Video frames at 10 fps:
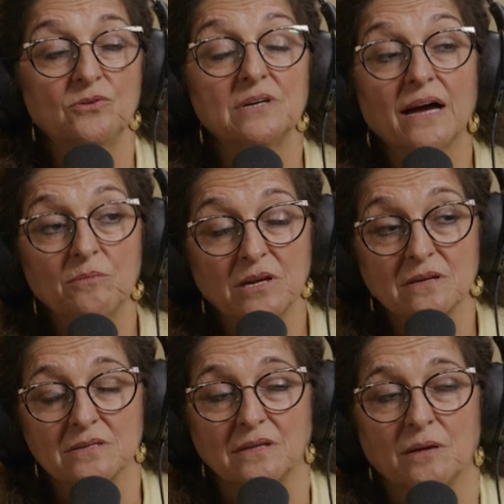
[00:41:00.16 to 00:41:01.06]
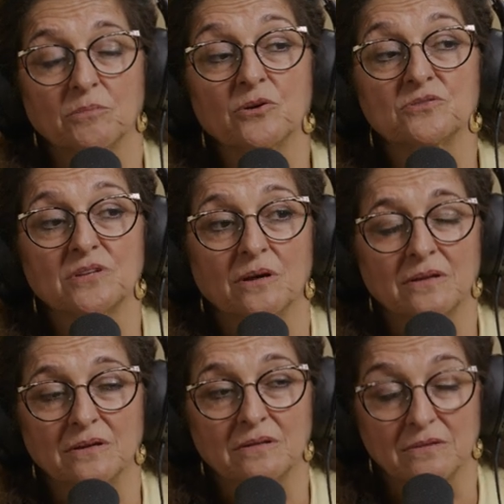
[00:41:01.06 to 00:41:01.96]
You die because the lump goes,
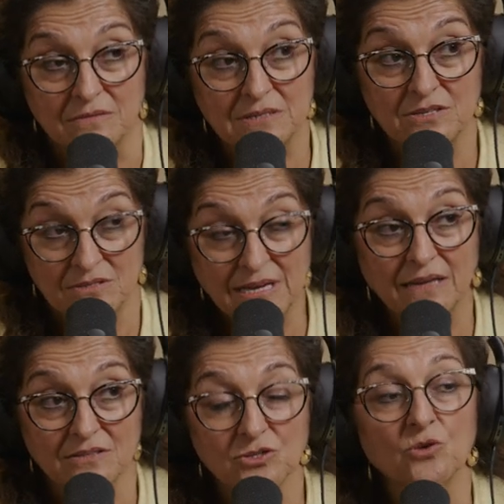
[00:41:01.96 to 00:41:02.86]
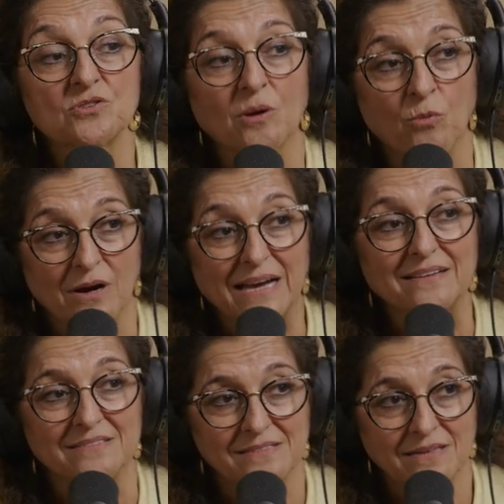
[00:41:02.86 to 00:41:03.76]
the, the cells go somewhere
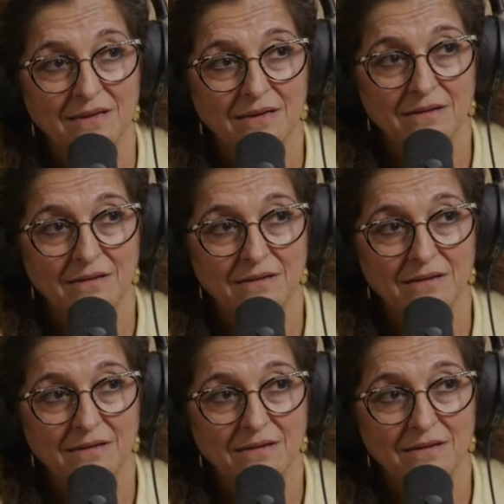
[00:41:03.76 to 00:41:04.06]
else